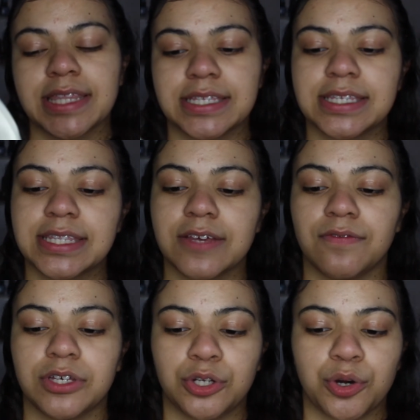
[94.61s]
This is the
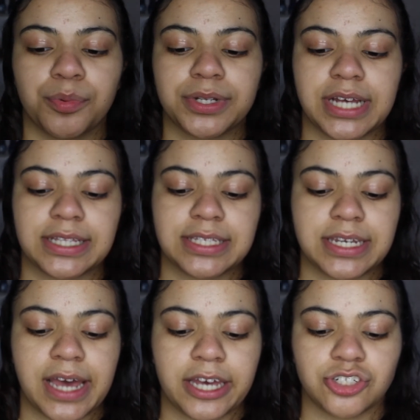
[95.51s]
Aveeno Protect
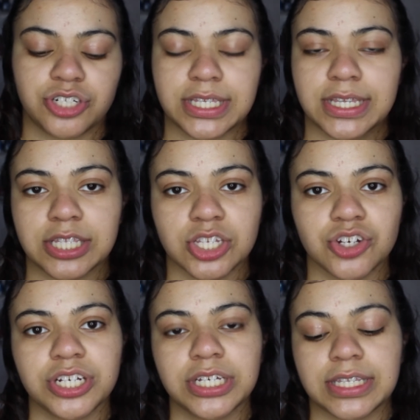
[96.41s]
and Hydrate
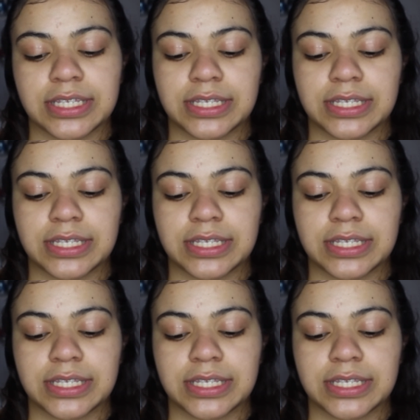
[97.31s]
Sunscreen.